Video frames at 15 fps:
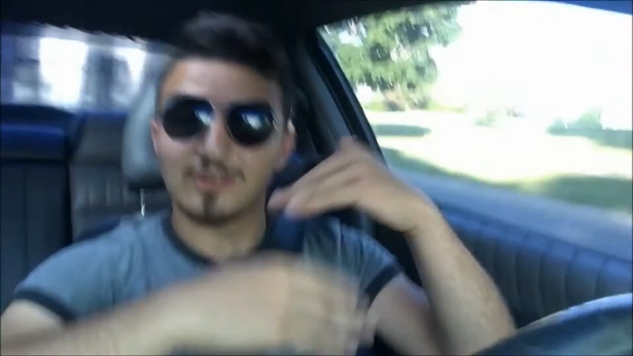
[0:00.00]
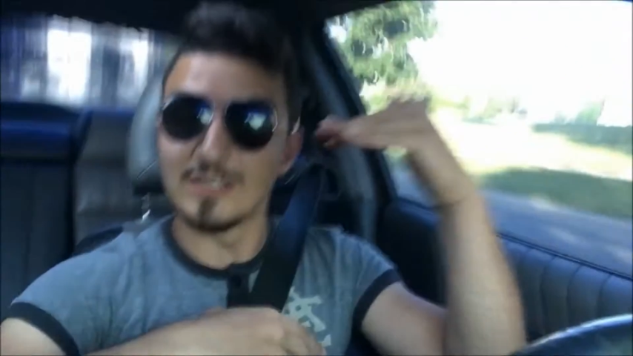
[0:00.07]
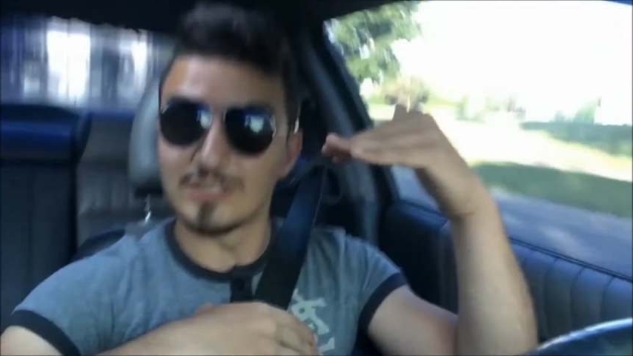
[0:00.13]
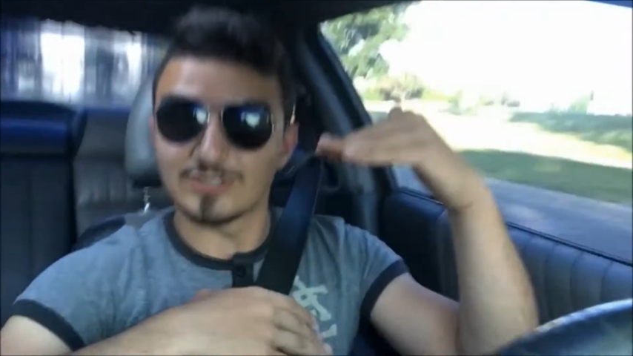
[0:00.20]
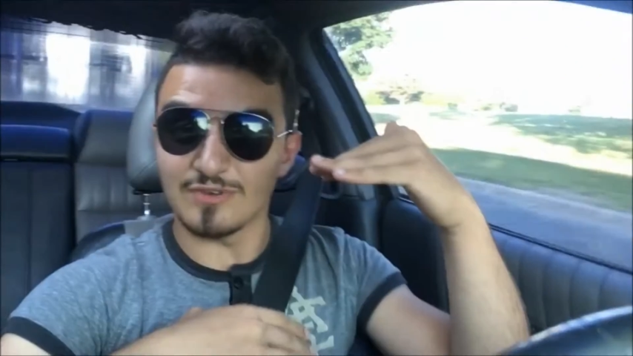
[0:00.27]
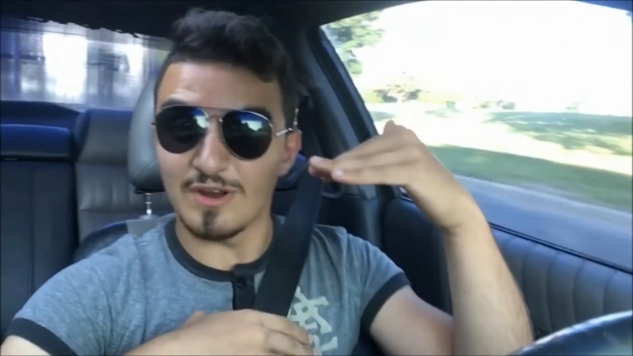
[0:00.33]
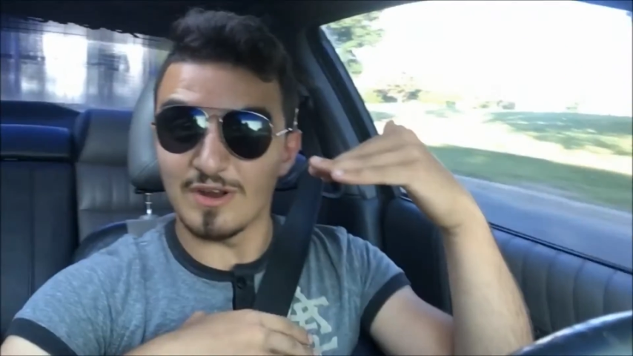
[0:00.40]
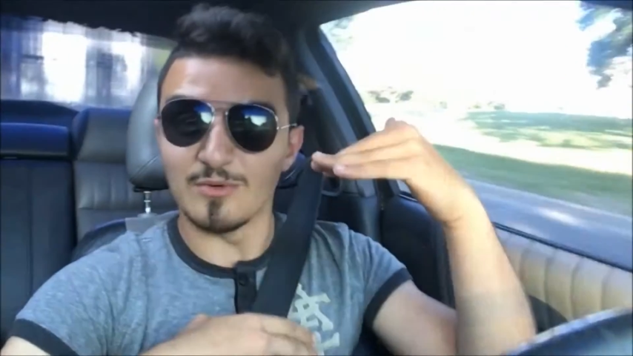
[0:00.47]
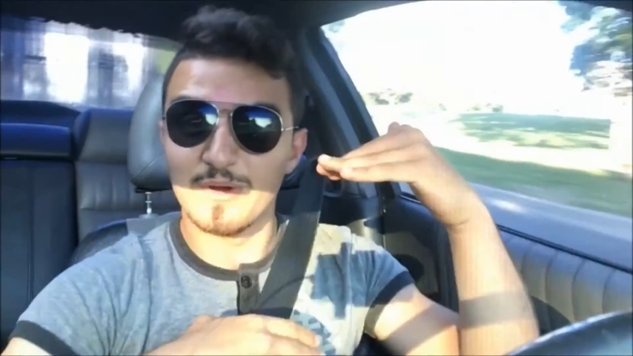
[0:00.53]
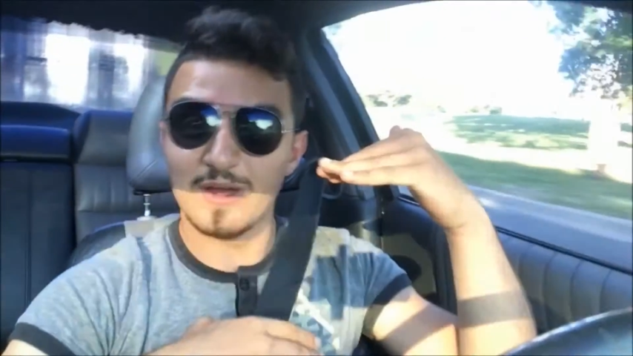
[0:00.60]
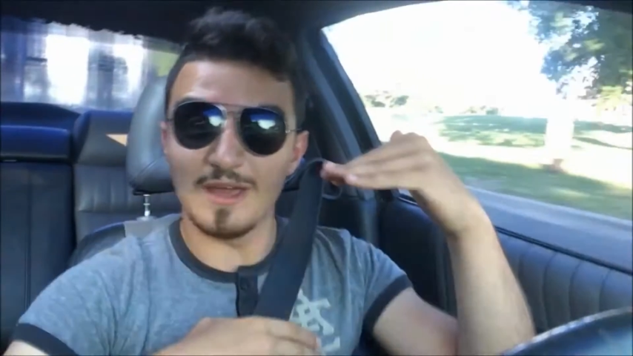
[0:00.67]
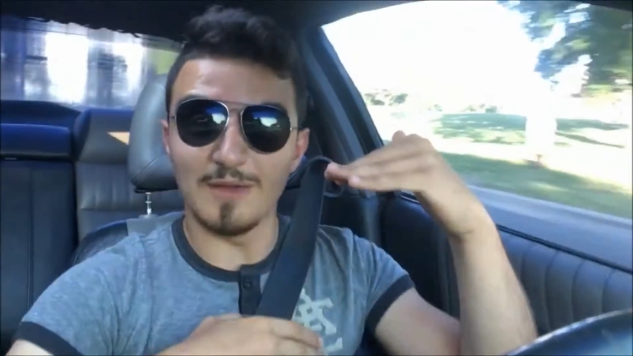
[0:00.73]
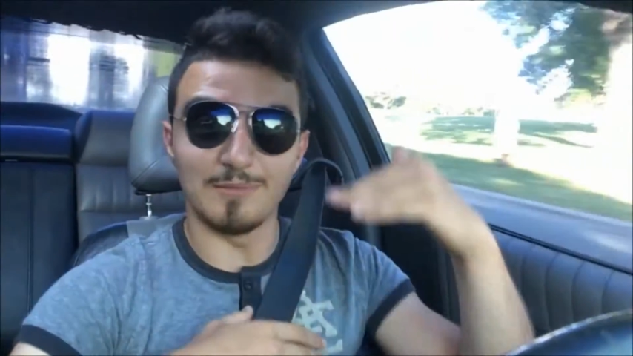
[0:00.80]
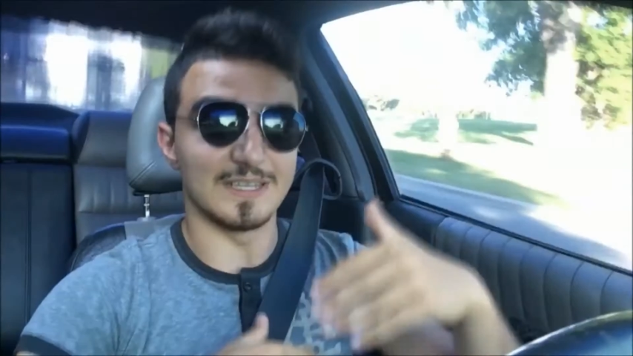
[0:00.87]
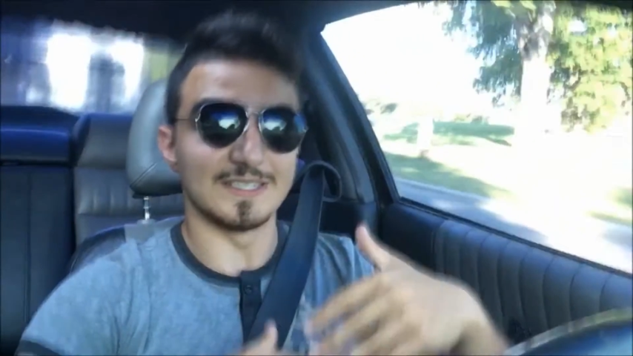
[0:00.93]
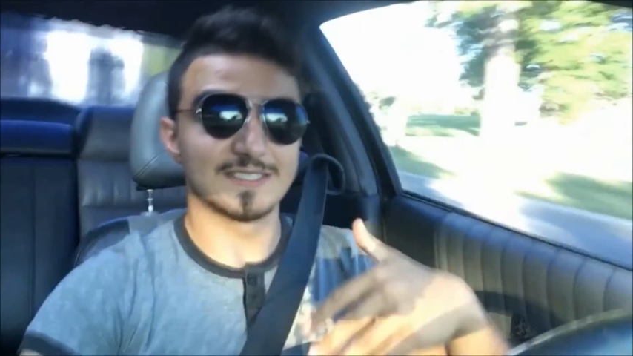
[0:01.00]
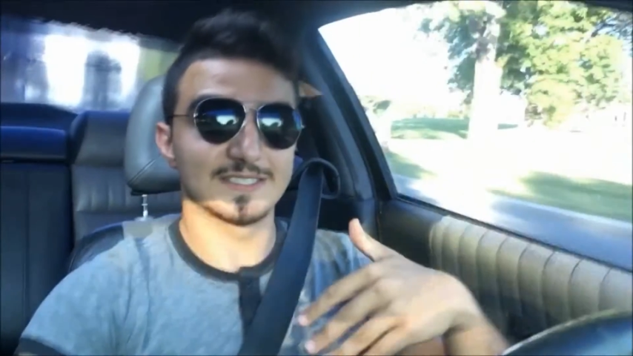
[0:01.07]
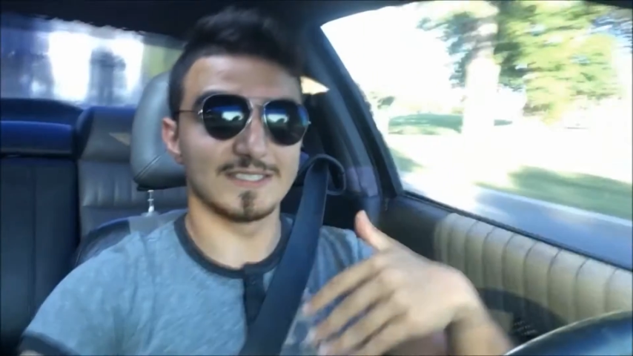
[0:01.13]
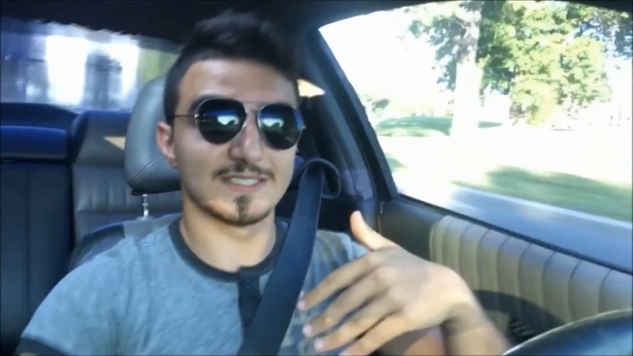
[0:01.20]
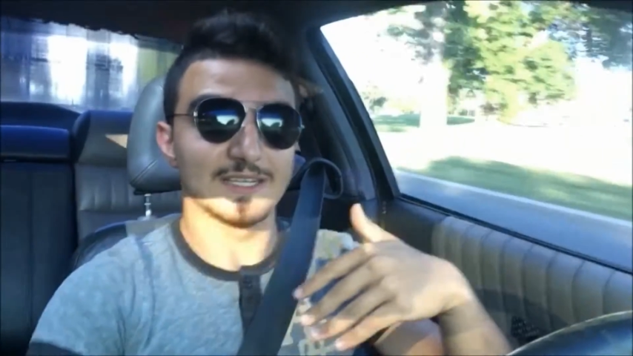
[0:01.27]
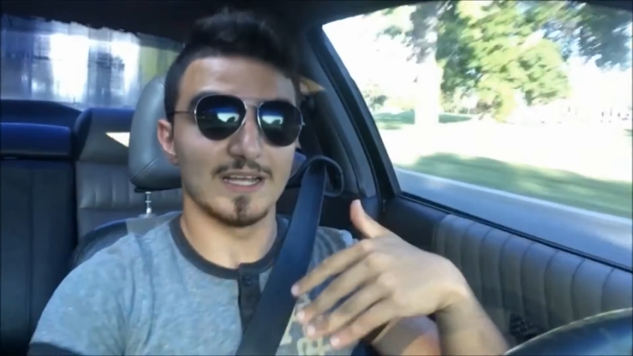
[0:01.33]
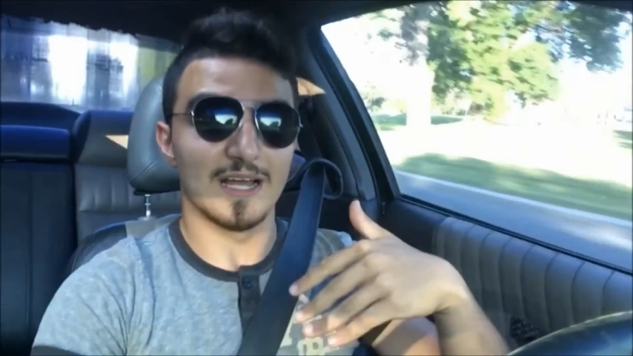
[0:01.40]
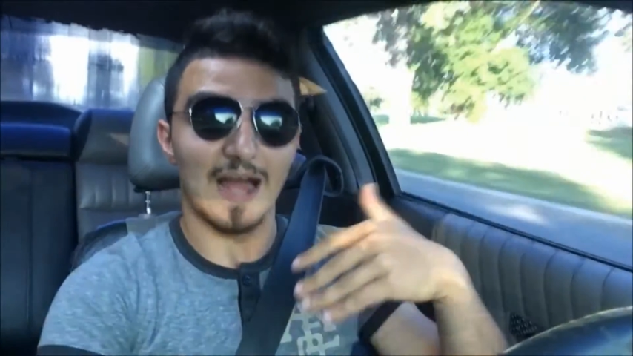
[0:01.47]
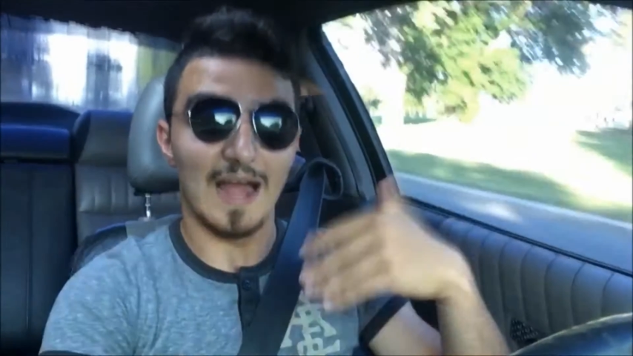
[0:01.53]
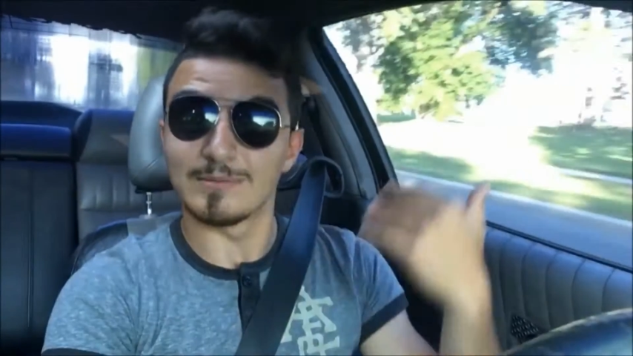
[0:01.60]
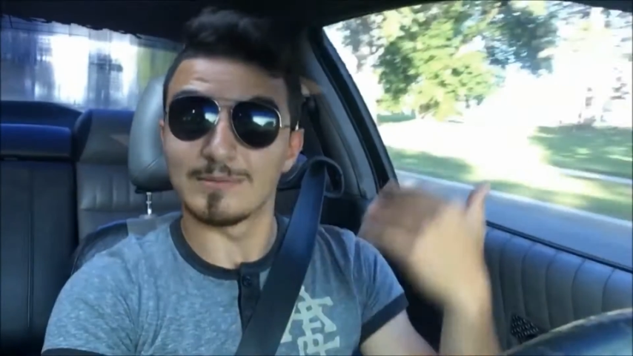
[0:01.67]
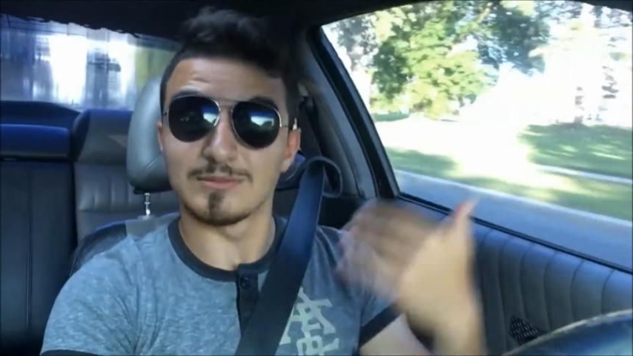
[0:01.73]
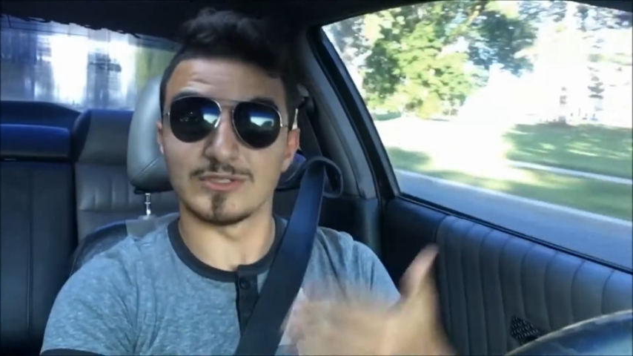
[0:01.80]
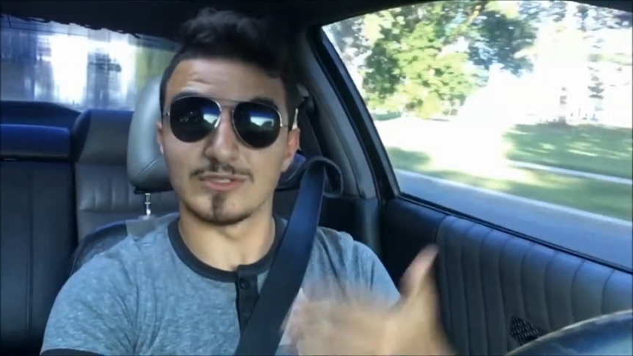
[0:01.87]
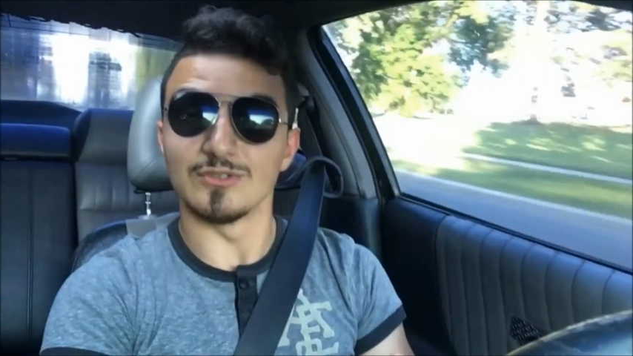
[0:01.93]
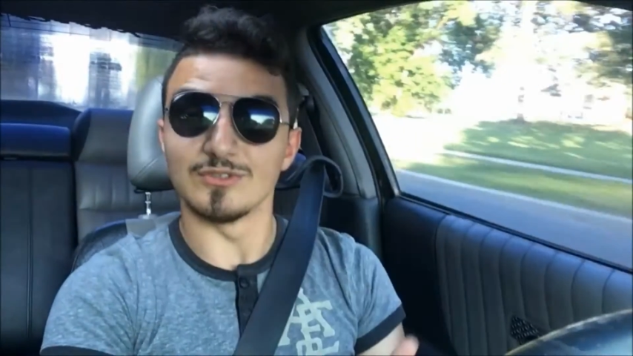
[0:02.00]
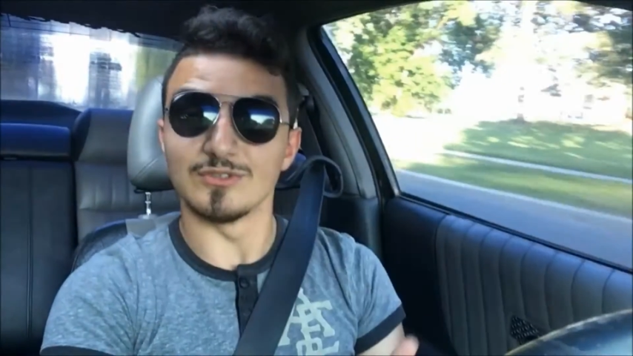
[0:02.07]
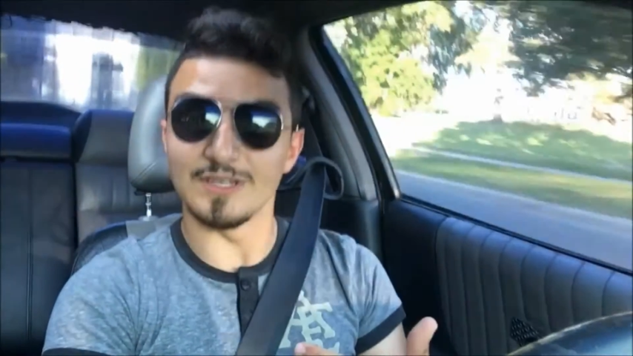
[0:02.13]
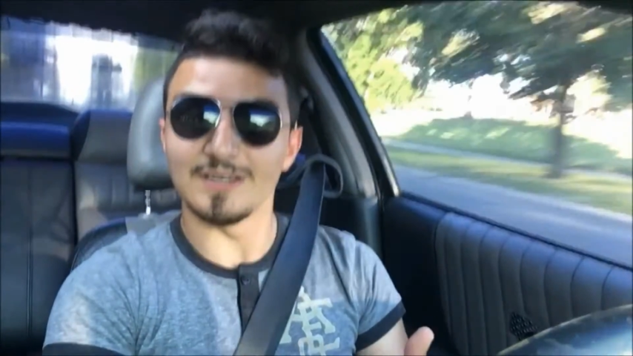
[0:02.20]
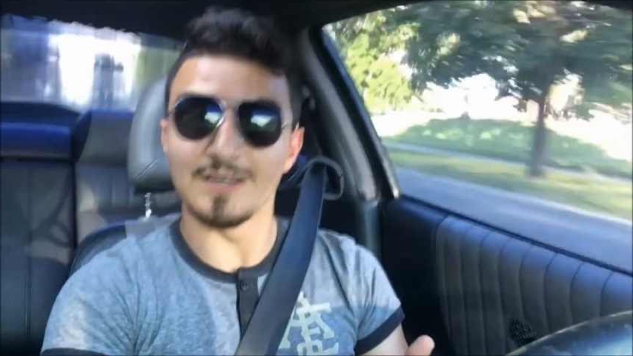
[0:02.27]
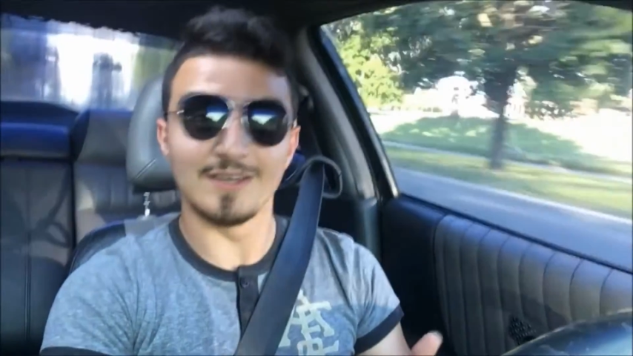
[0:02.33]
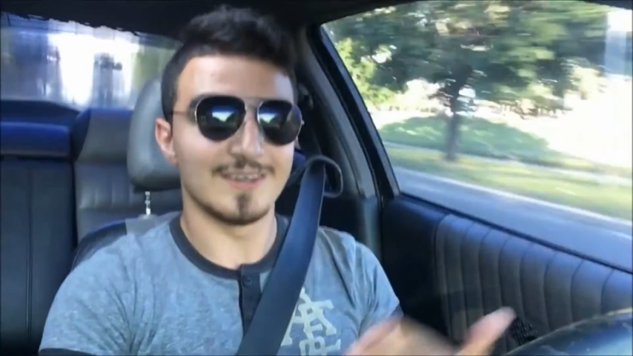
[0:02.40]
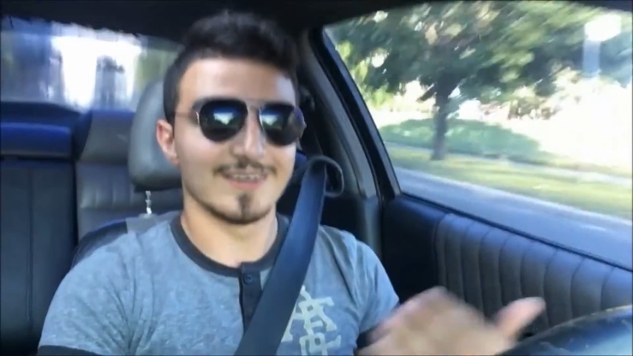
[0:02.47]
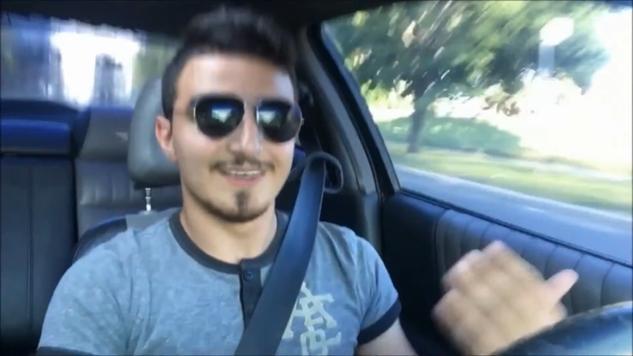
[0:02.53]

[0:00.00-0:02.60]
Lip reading: a list right away because I absolutely